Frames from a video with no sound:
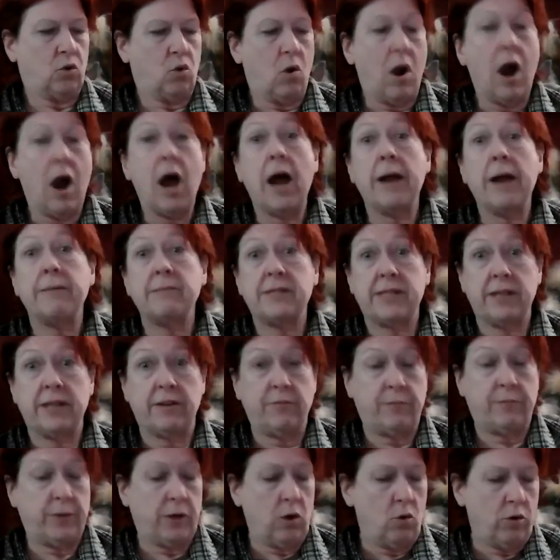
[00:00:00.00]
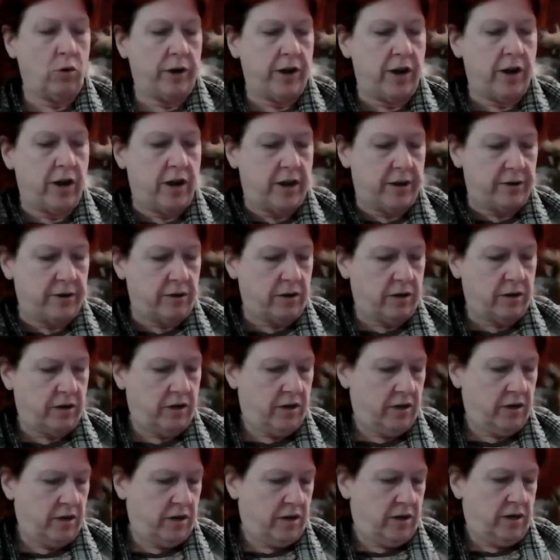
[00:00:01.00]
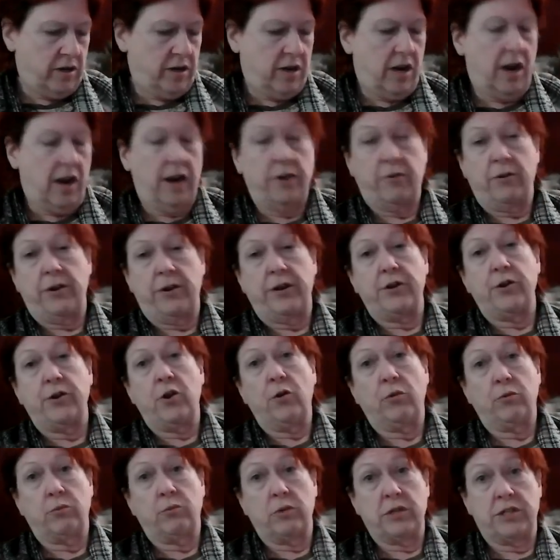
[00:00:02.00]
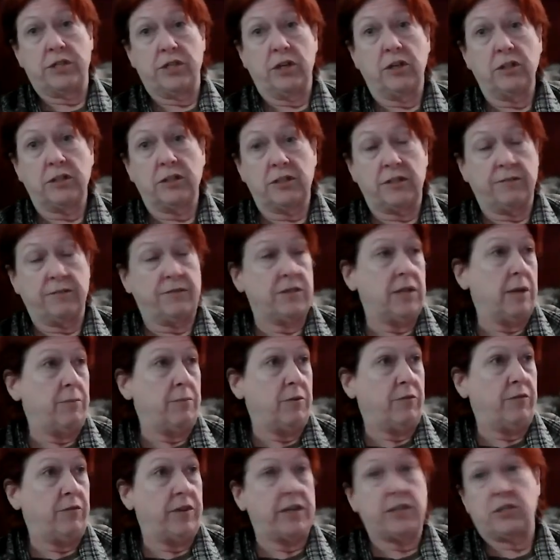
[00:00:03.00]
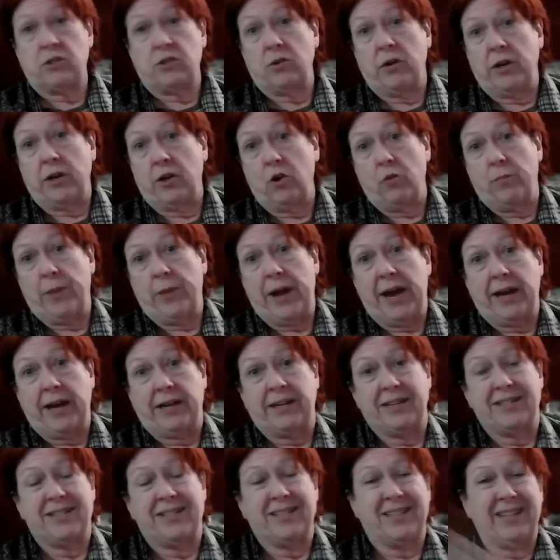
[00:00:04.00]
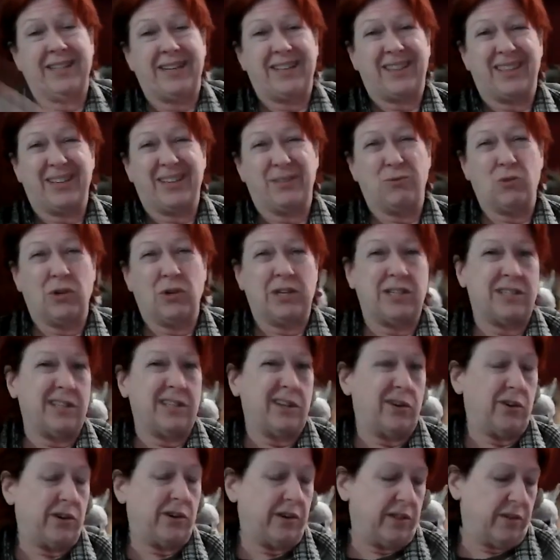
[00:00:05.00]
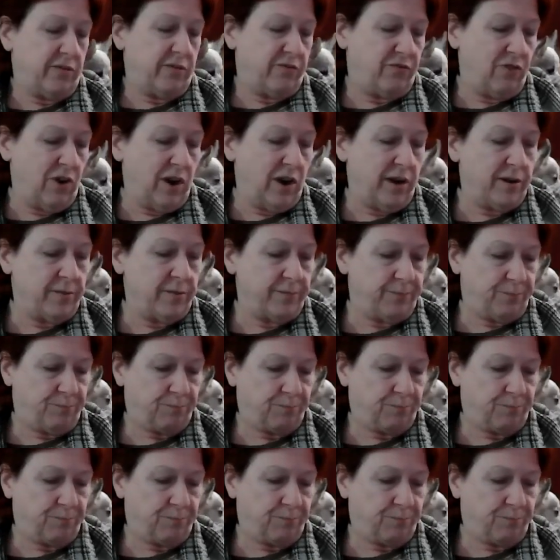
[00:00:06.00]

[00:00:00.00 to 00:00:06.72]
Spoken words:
crimes that have been going on, I already know the results of some of it, so I go back and delete the ones that are in the front.